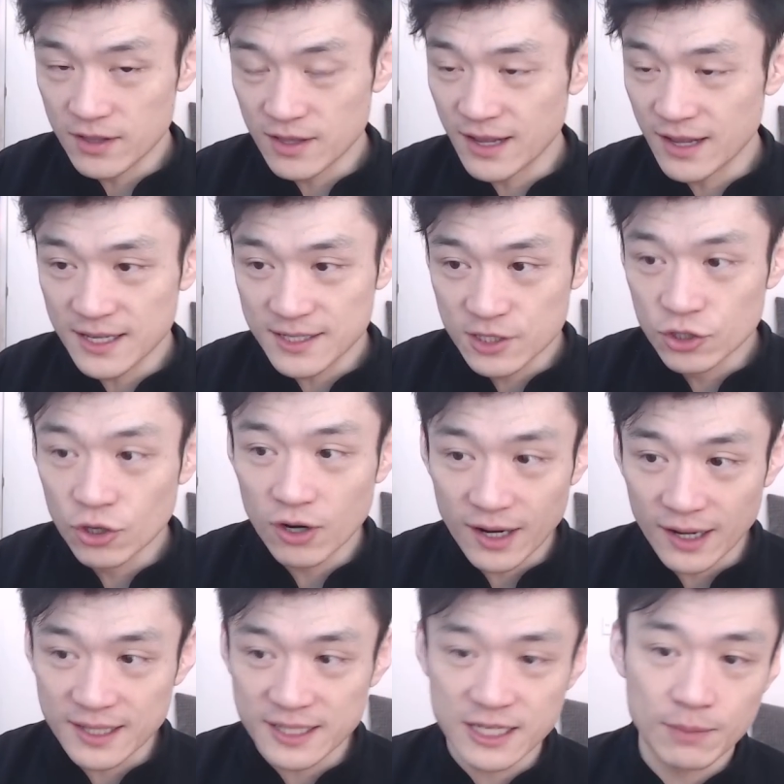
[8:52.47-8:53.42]
is not an
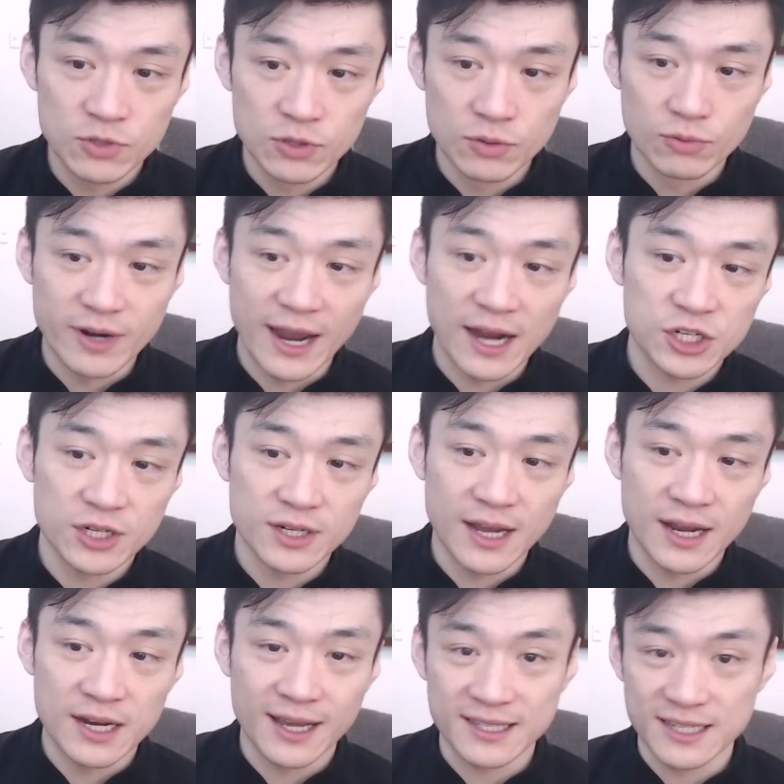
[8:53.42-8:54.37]
acceptable reaction,
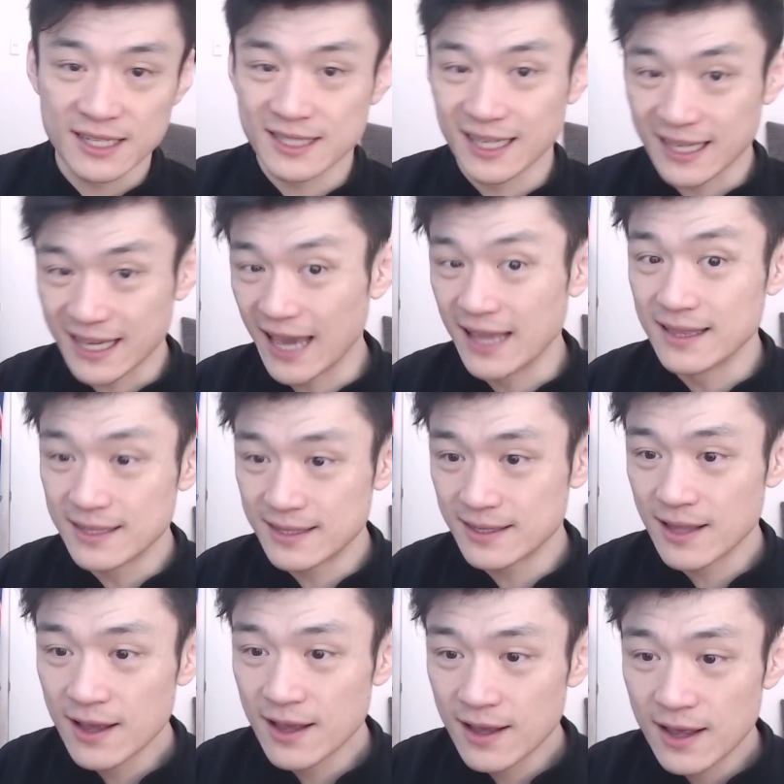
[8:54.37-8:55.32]
and it's against
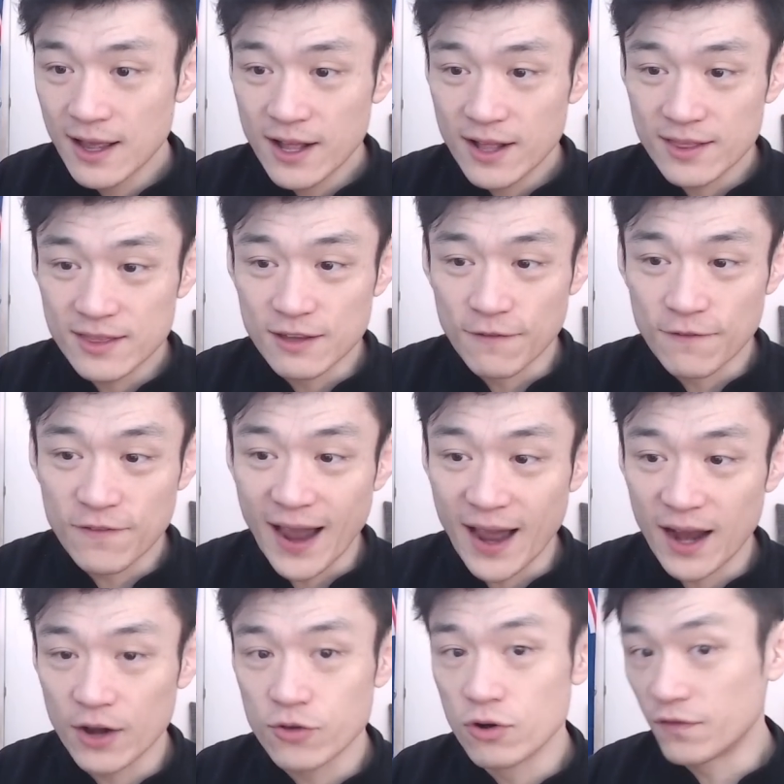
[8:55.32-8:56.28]
the
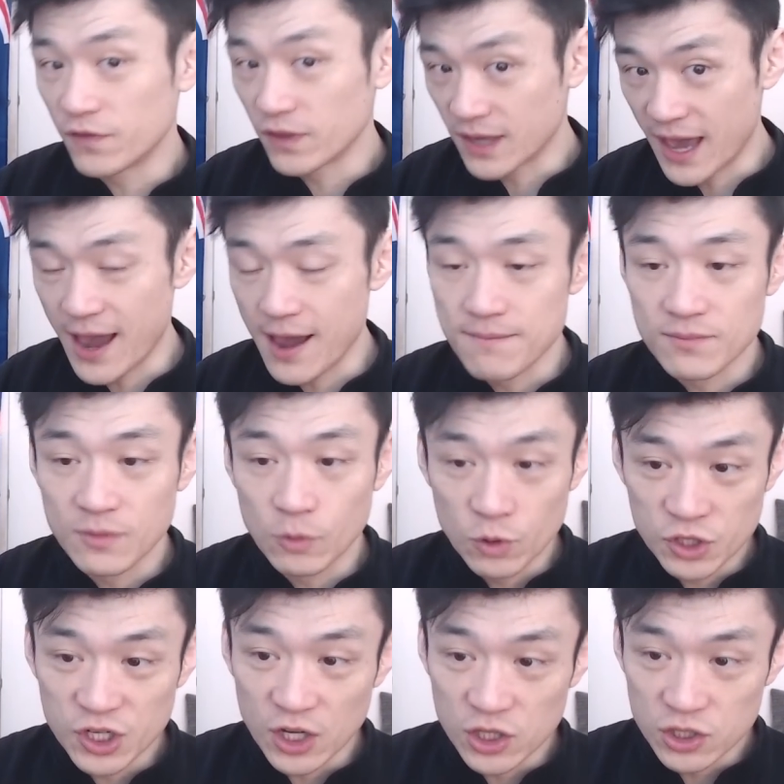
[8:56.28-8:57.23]
value of the game,
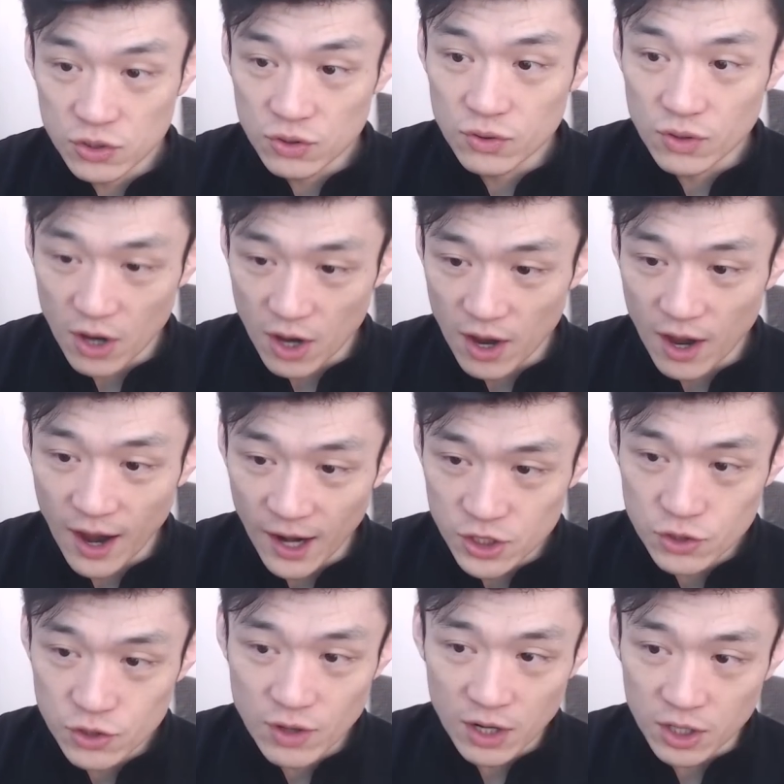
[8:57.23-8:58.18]
which I do
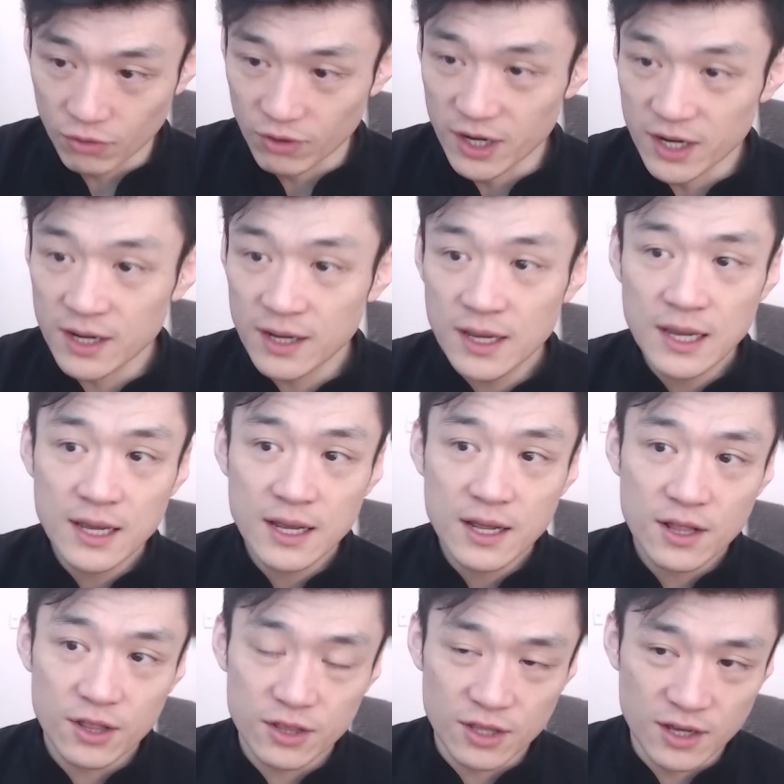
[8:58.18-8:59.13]
agree.
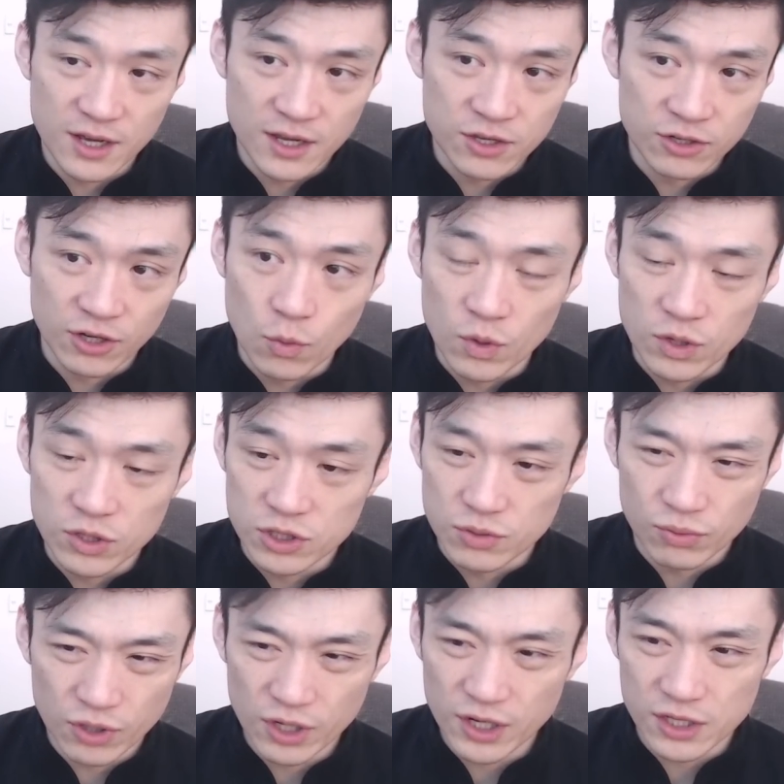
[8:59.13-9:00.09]
We
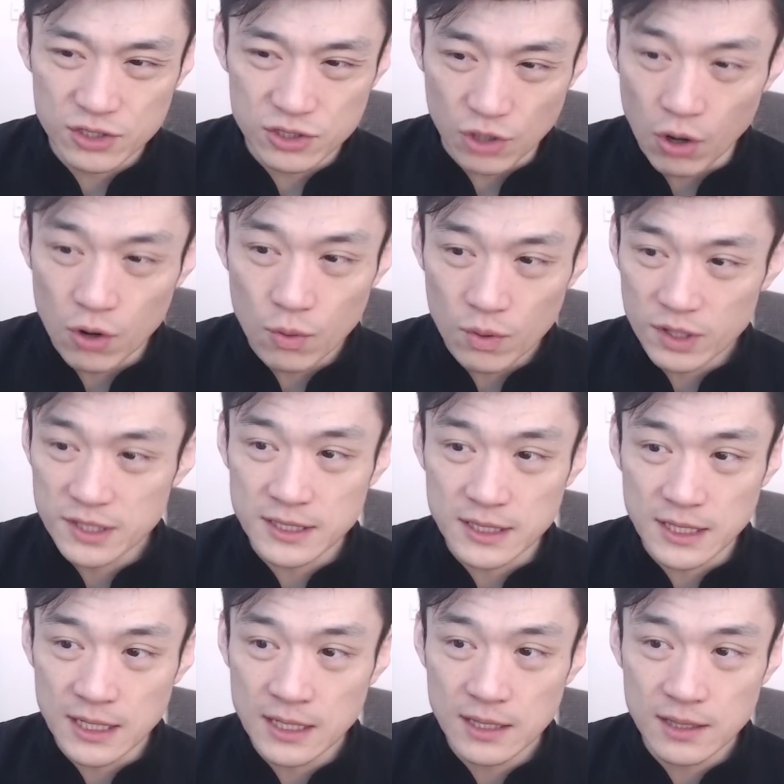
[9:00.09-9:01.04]
really don't want to
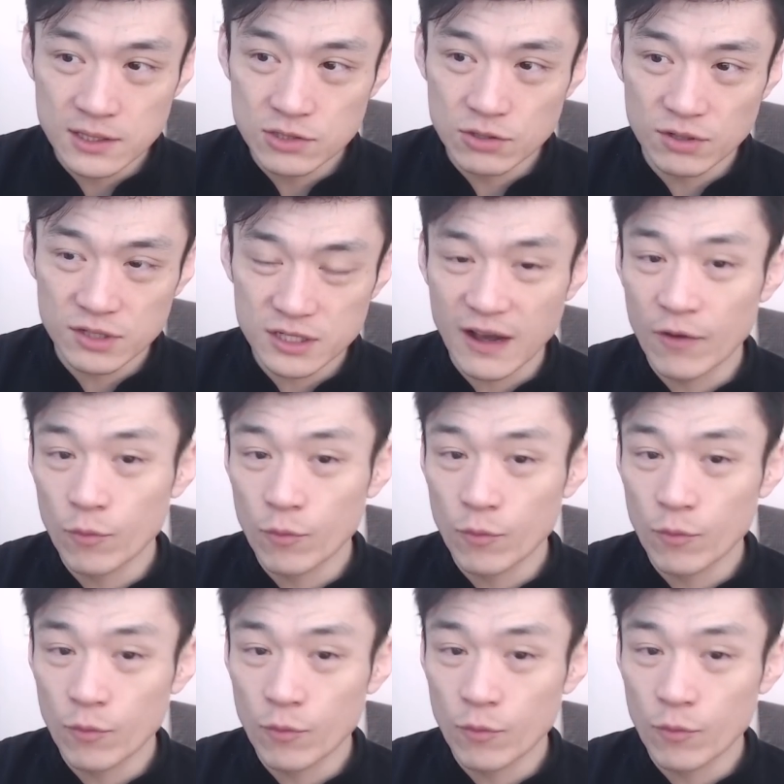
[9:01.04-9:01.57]
see this sort of stuff.